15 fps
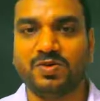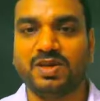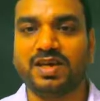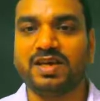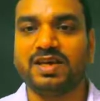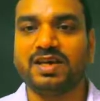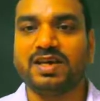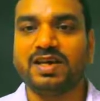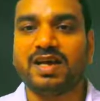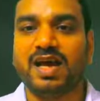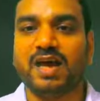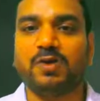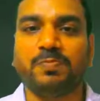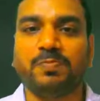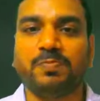Okay,
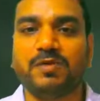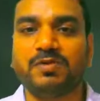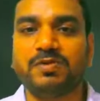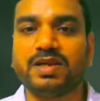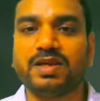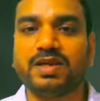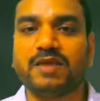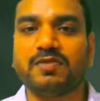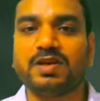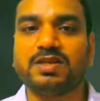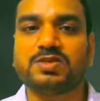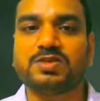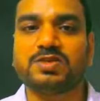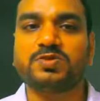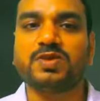I hope everyone have
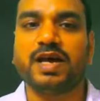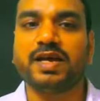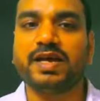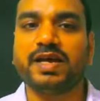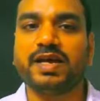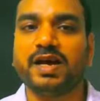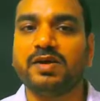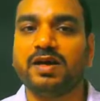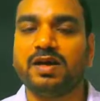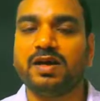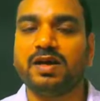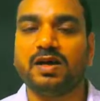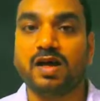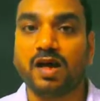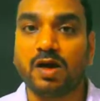understood
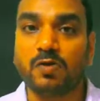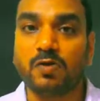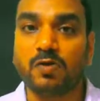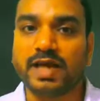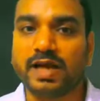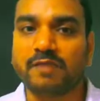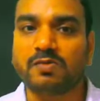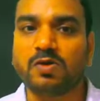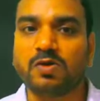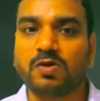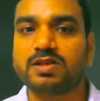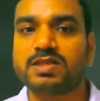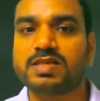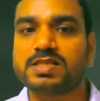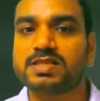how I have
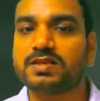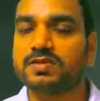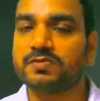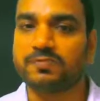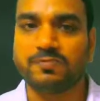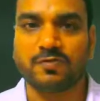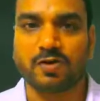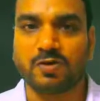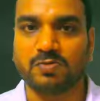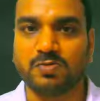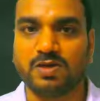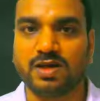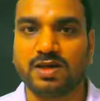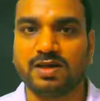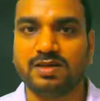got this
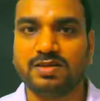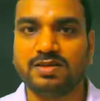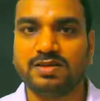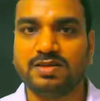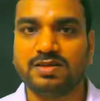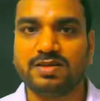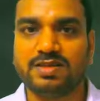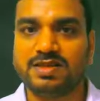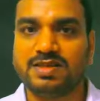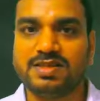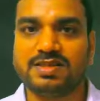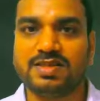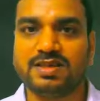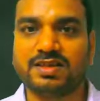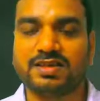formula,
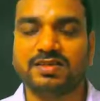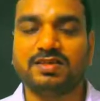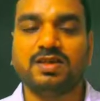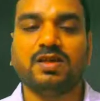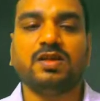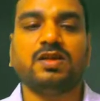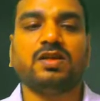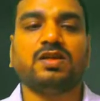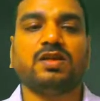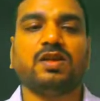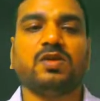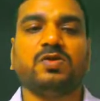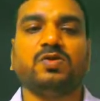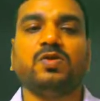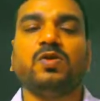isn't it?
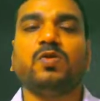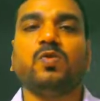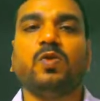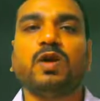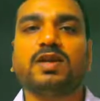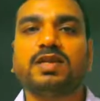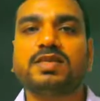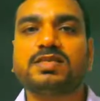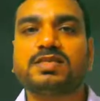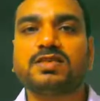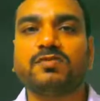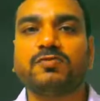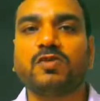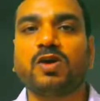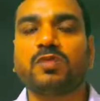Now, what
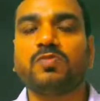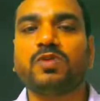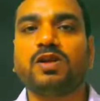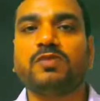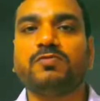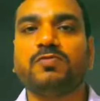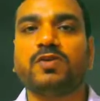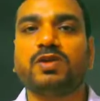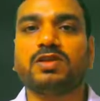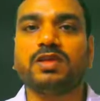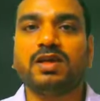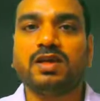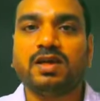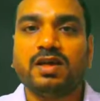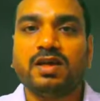is the formula for
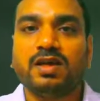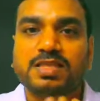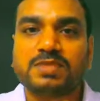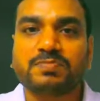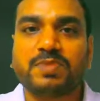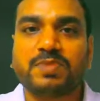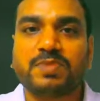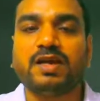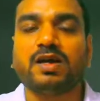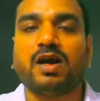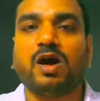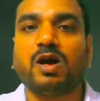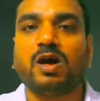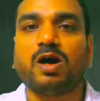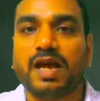the speed
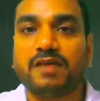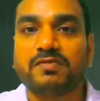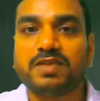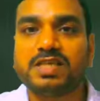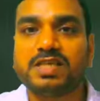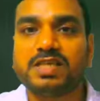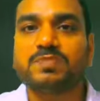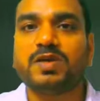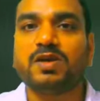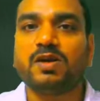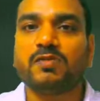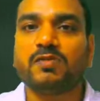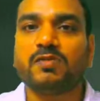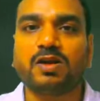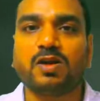or average
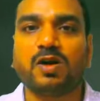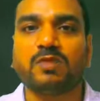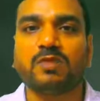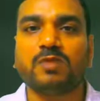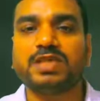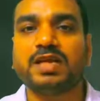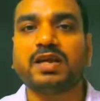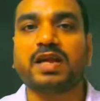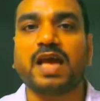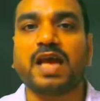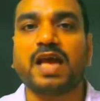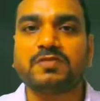speed of an object?